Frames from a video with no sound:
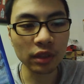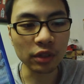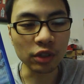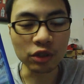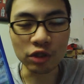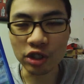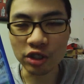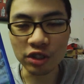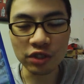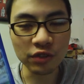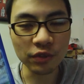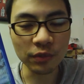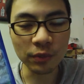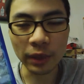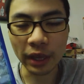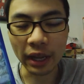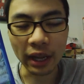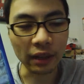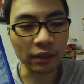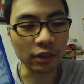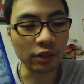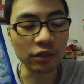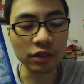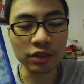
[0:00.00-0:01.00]
you just
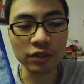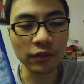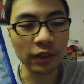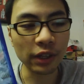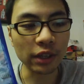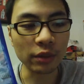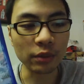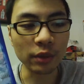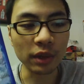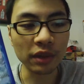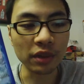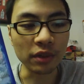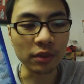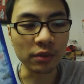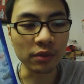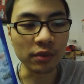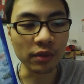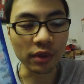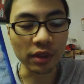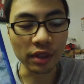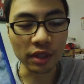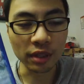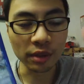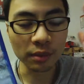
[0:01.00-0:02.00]
fight your way through
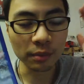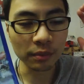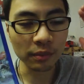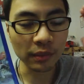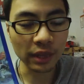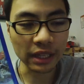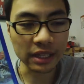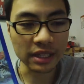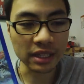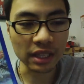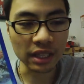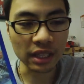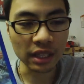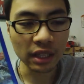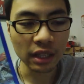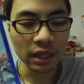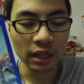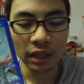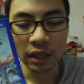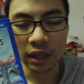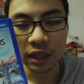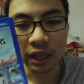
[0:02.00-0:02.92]
freedom. That's it.